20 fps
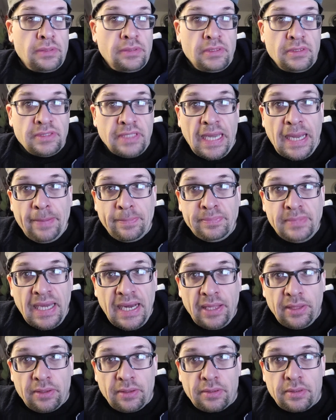the top
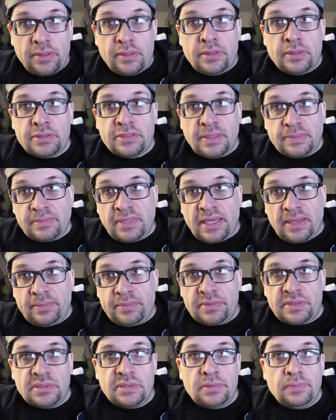dollar
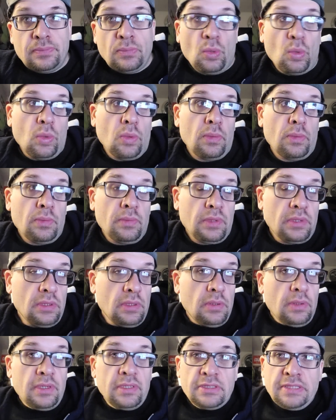sometimes. You
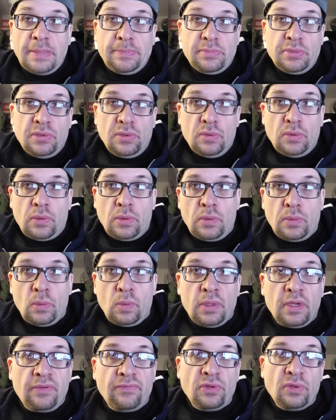know, it's up to you.
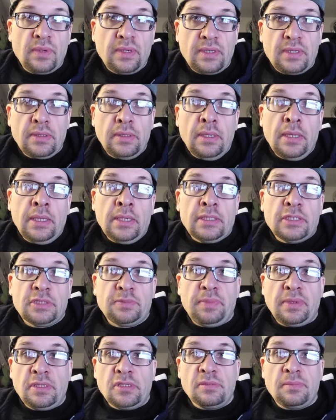Whatever you want to
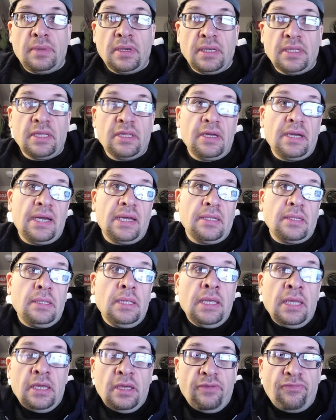spend the money on.
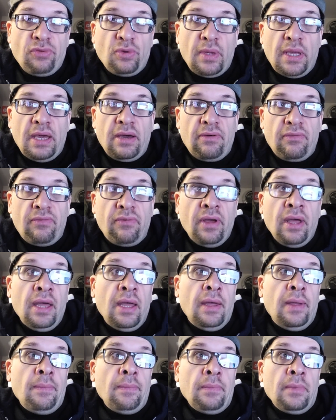If you have
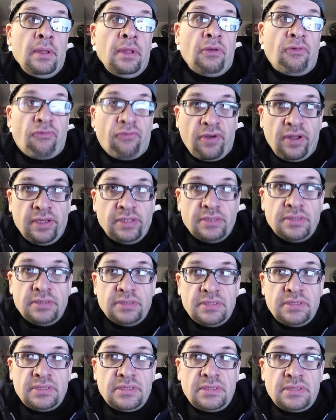
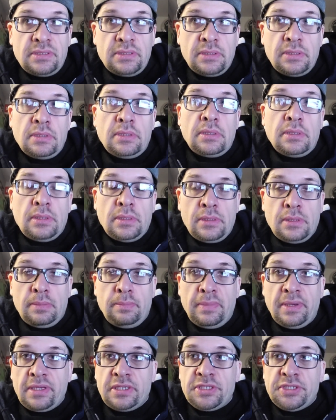friends,
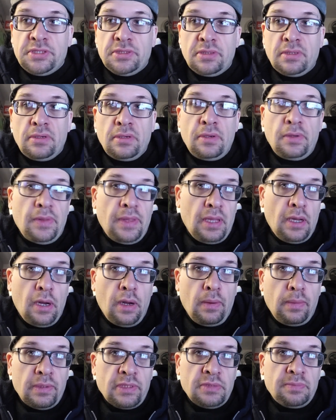make sure they
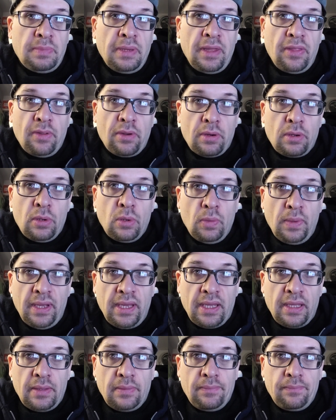always pay their own
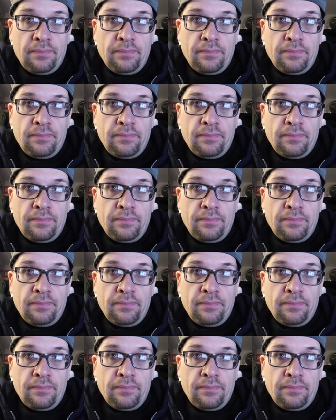way.